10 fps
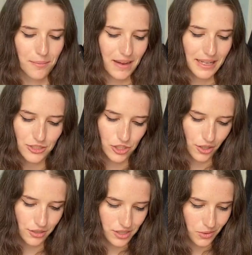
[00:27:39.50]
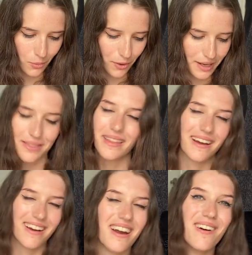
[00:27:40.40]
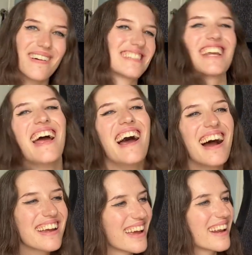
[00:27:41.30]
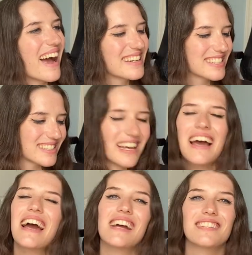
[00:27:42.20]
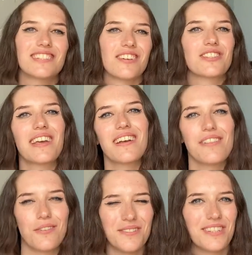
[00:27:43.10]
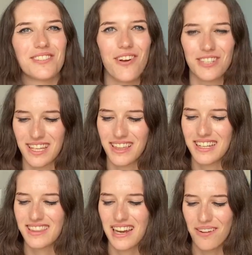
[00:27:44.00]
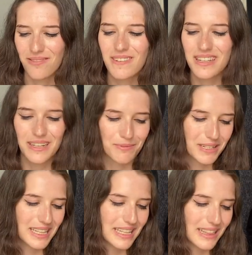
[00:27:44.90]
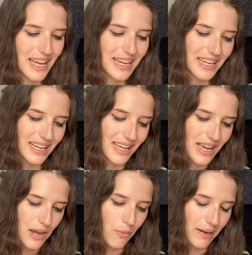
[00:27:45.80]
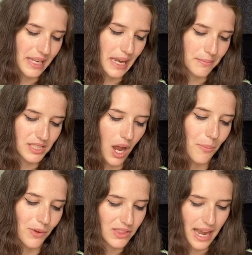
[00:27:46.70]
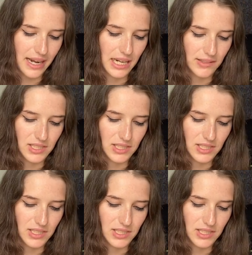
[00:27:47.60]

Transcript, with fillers: inserts were in there, which again, it's such like a little nostalgic thing that I really, really like when games come with that kind of